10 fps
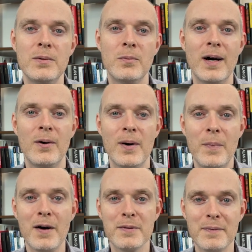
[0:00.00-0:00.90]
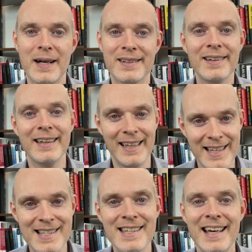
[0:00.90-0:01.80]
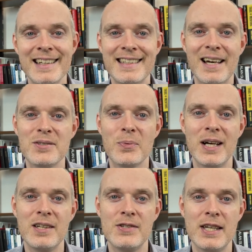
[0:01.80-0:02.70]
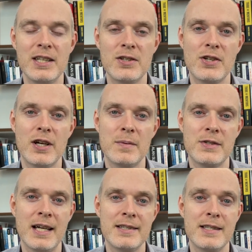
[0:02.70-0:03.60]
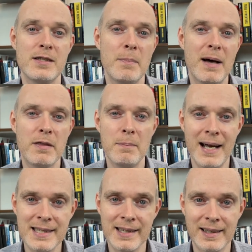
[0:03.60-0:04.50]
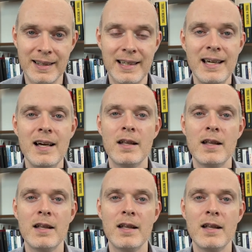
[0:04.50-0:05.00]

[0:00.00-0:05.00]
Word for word: Well, apart from the fact that it is down to where you sit in your circumstances, mathematically,